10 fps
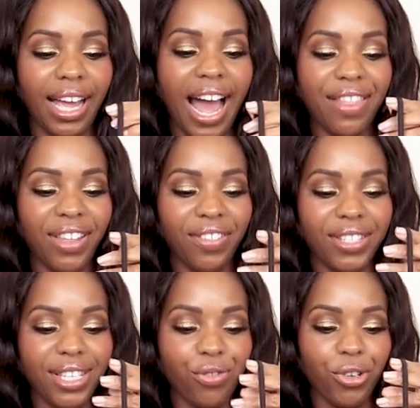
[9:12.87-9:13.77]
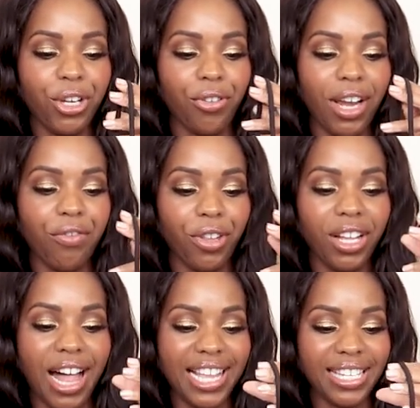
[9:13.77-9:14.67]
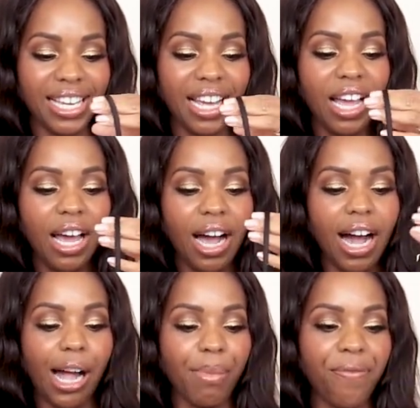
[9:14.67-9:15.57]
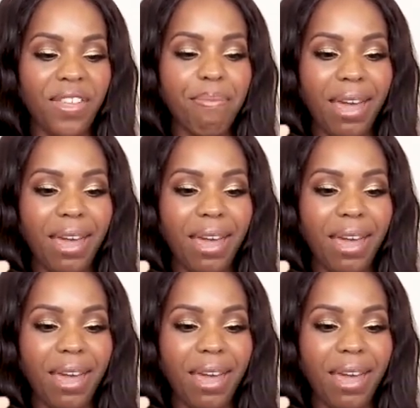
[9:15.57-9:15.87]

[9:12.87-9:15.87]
Like I think this is really great, really classic. If they